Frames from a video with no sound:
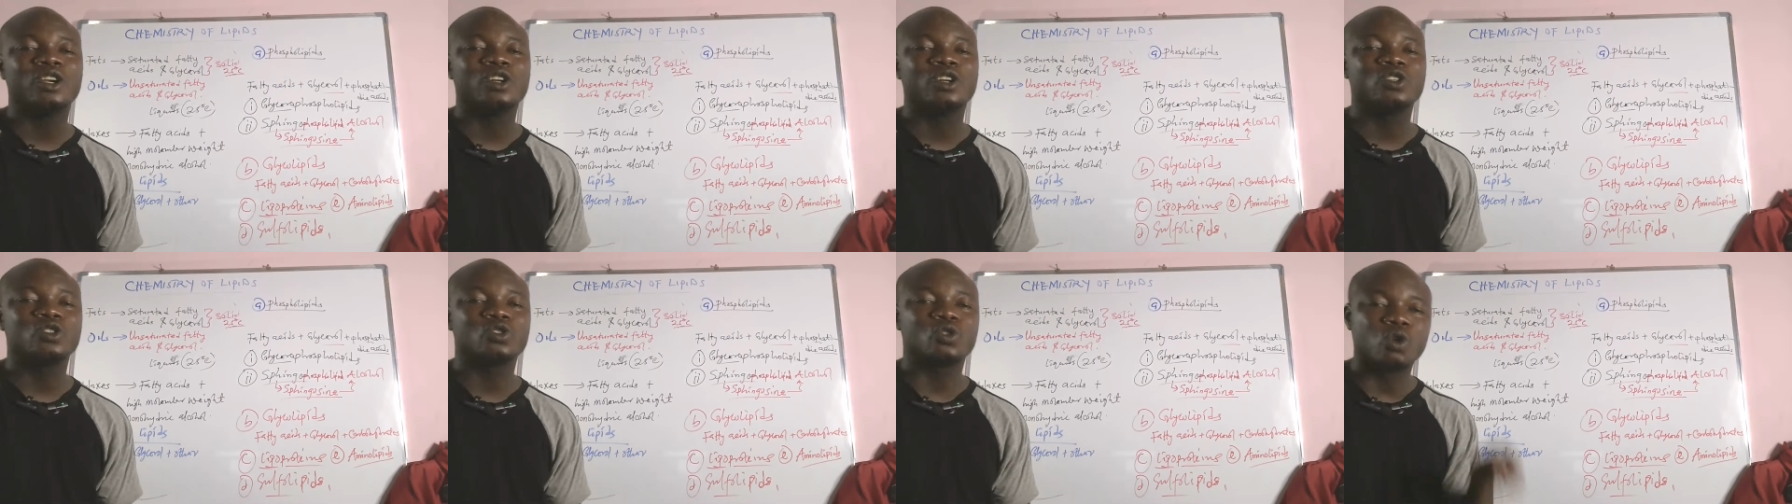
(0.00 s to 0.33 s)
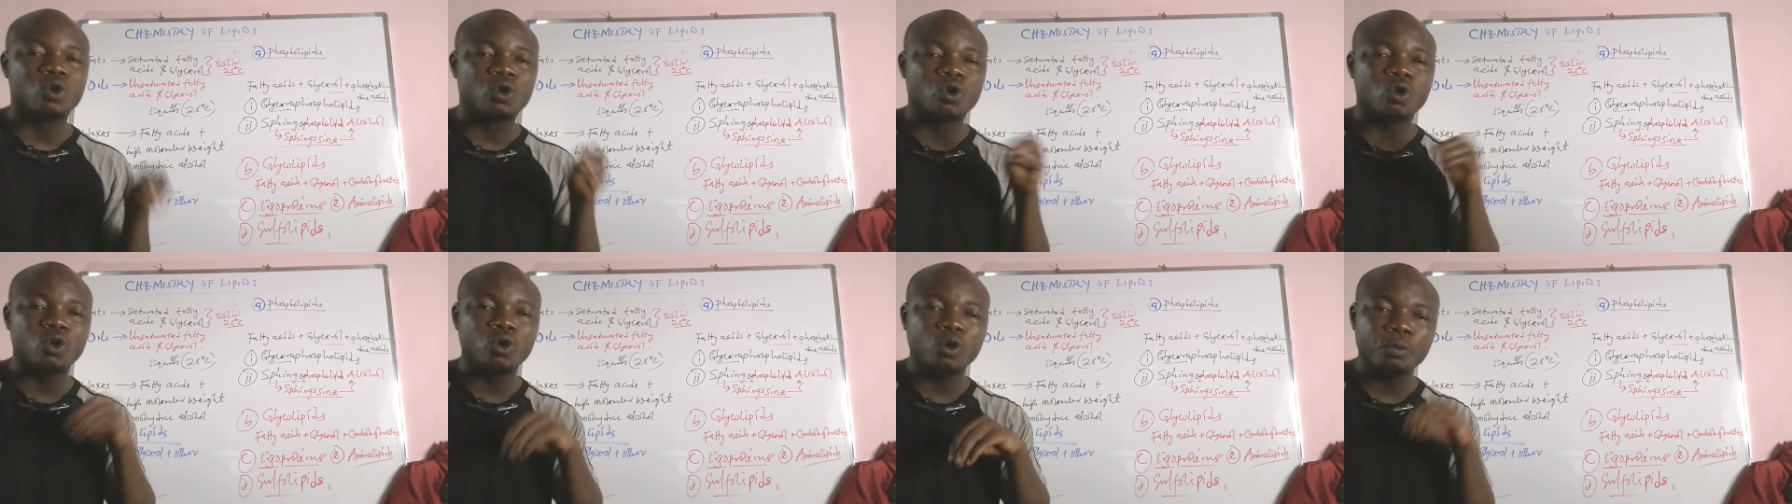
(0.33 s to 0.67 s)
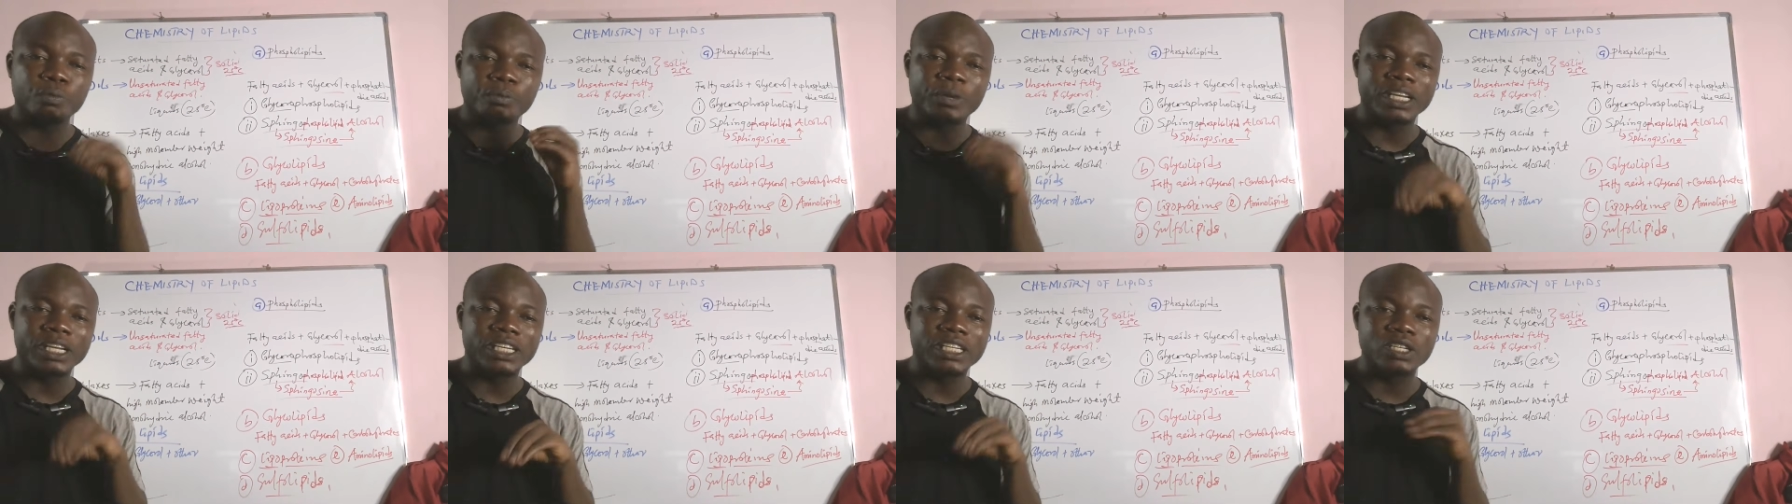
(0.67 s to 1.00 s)
So
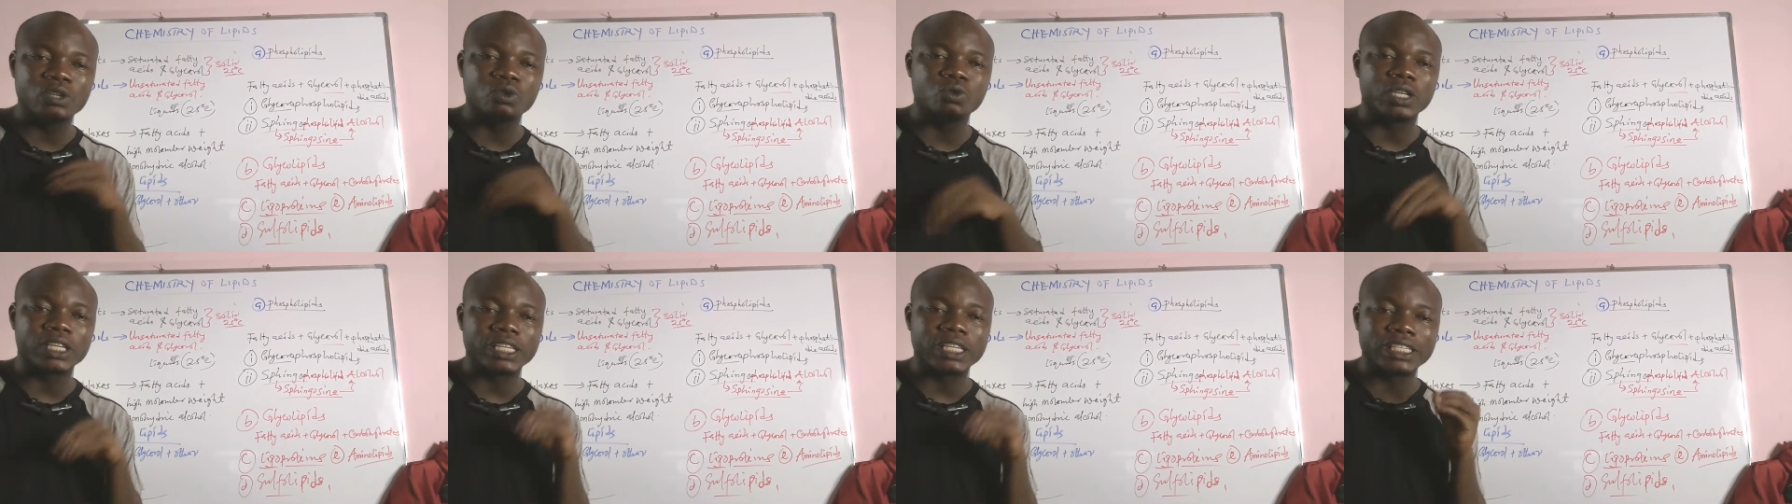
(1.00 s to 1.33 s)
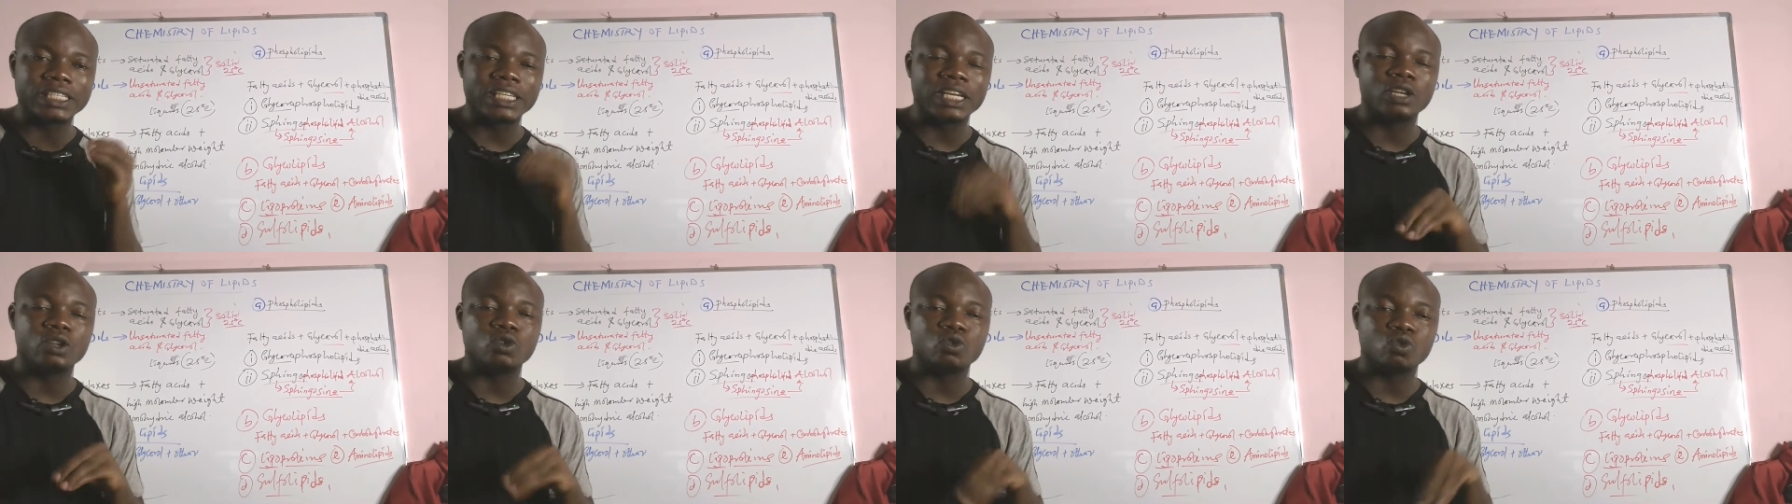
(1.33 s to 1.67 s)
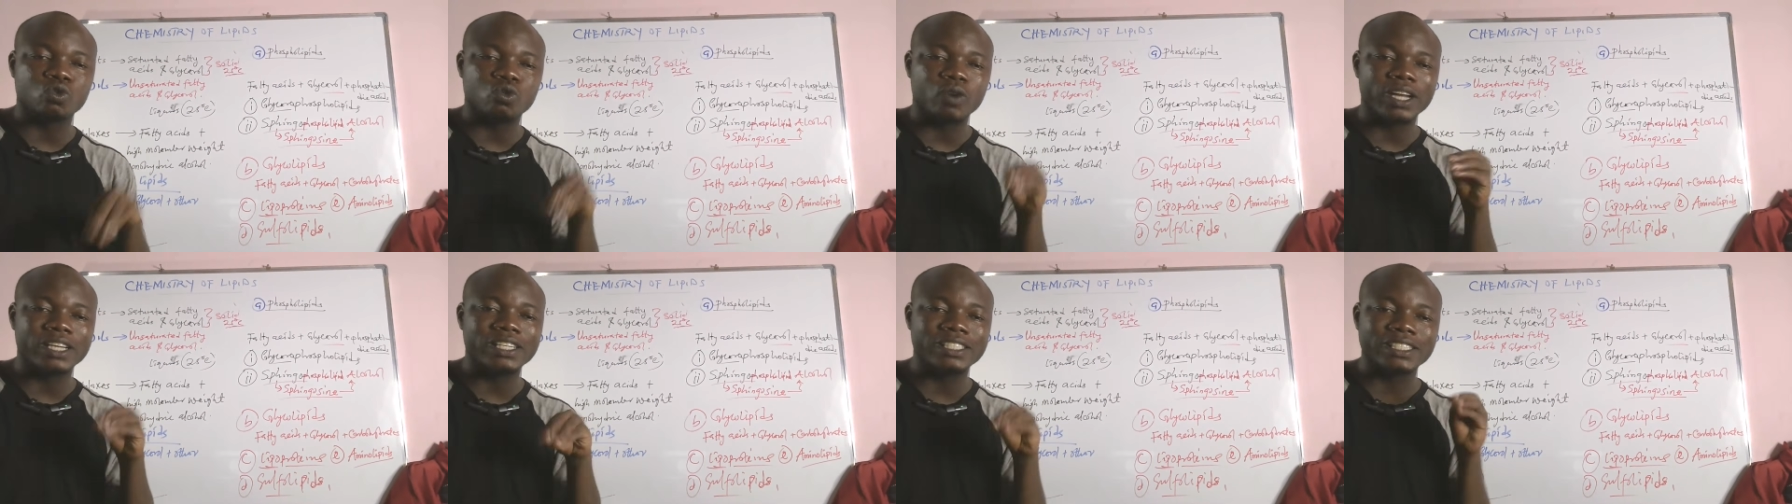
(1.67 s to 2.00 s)
nobody will tell you
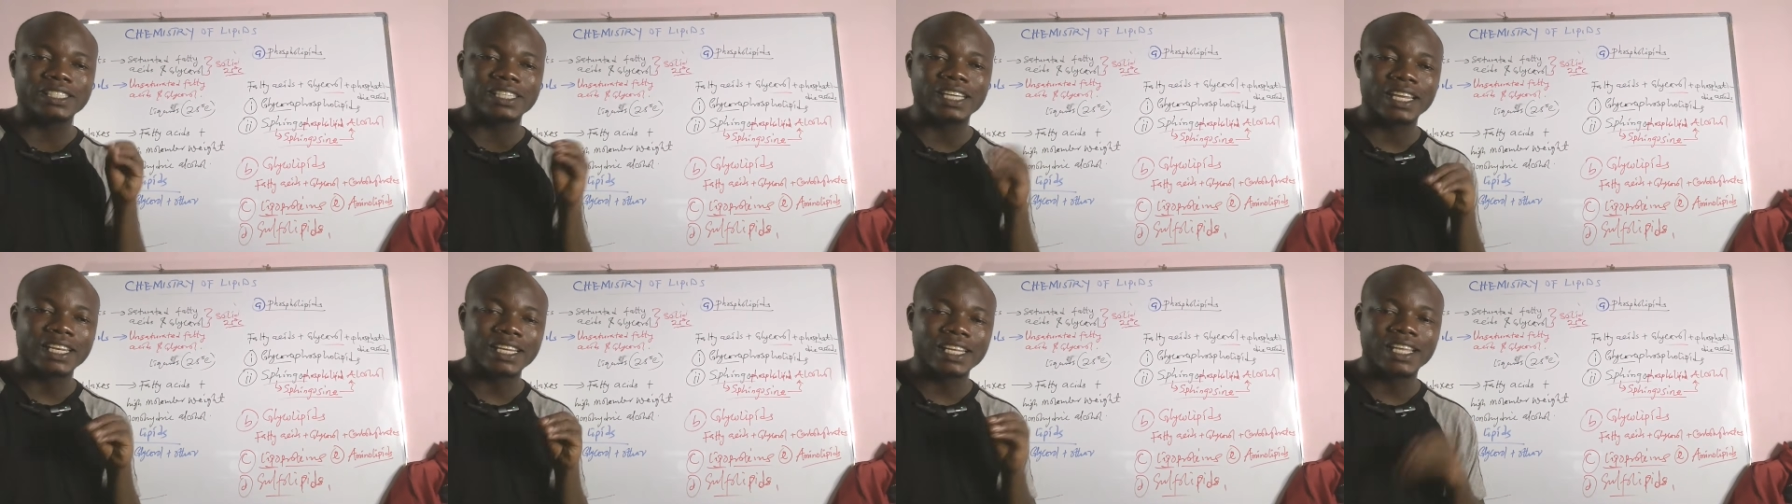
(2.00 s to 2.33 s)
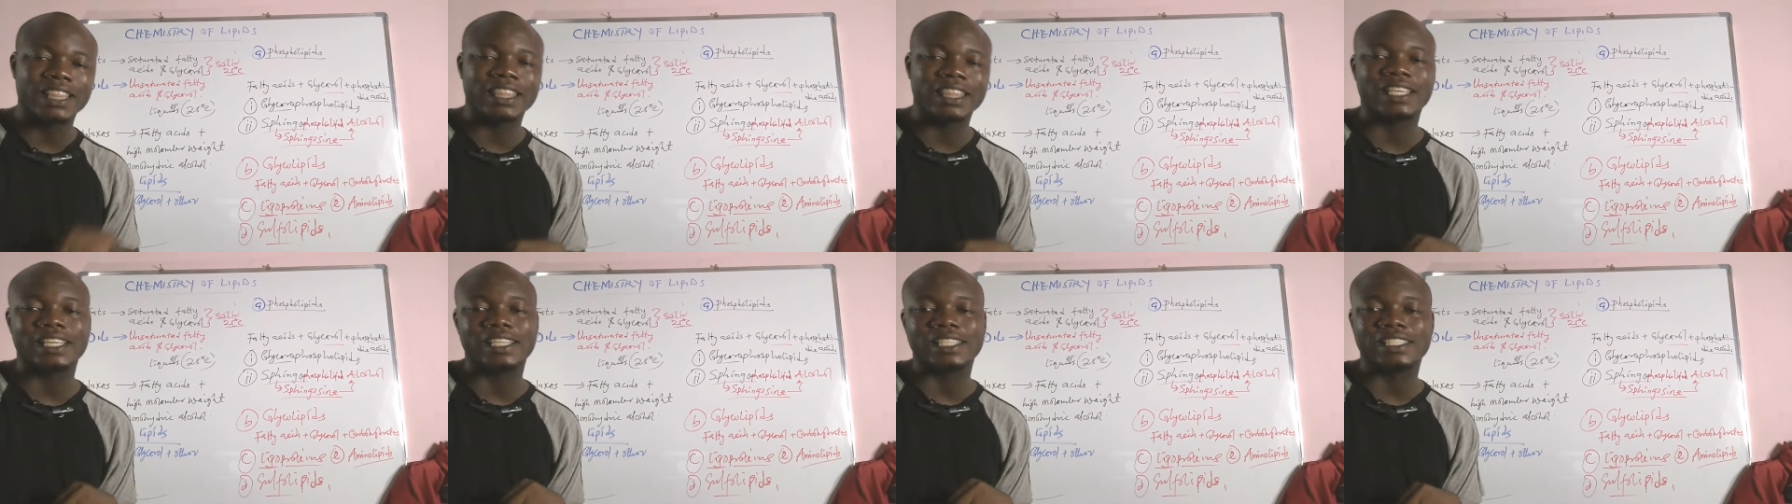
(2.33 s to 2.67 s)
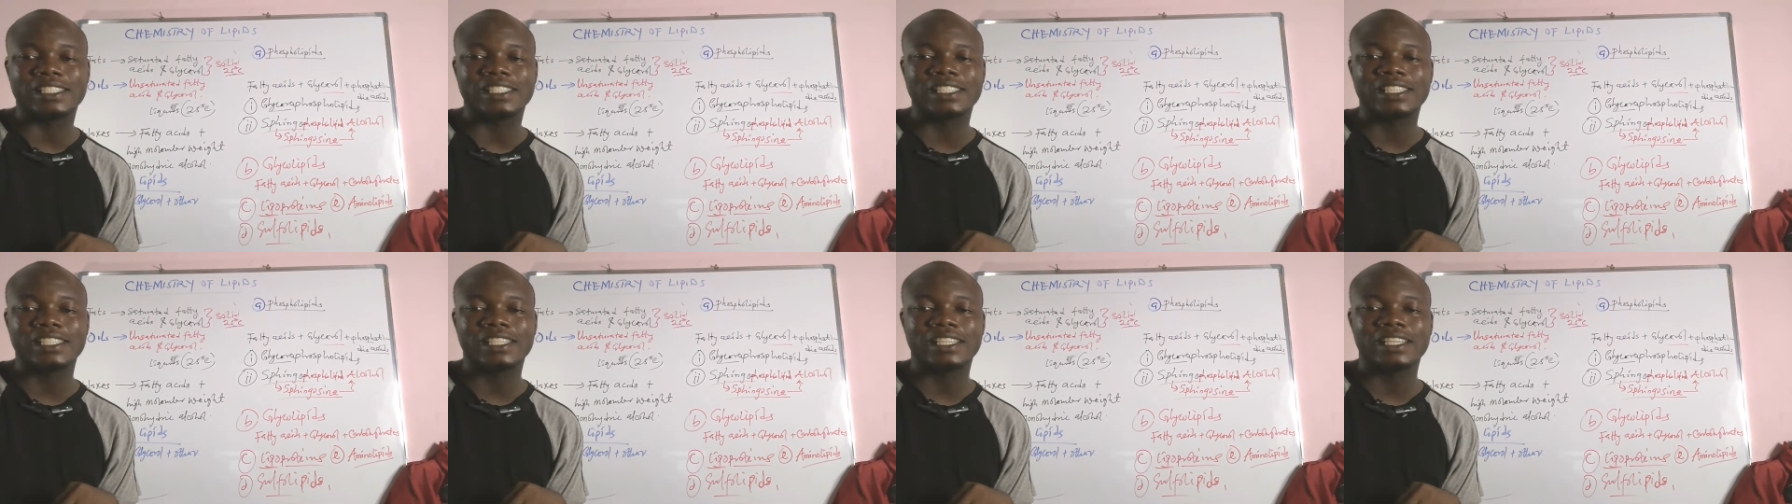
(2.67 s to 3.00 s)
what cell it
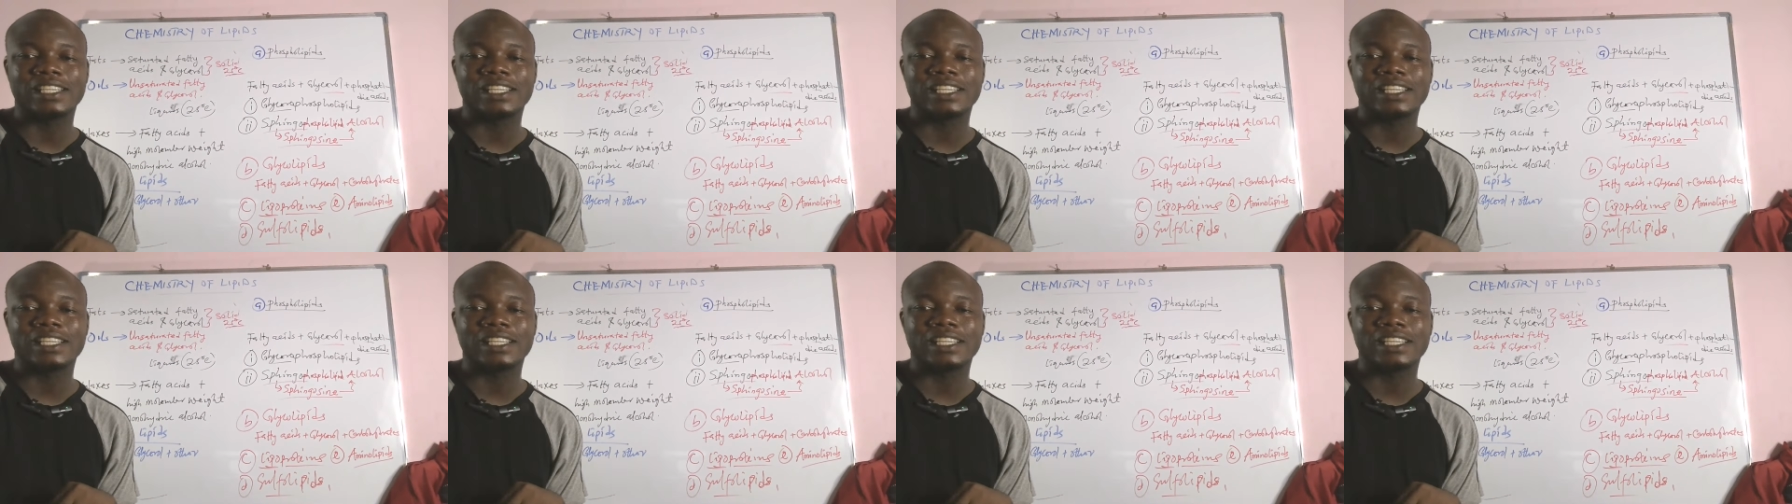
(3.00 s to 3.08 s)
is,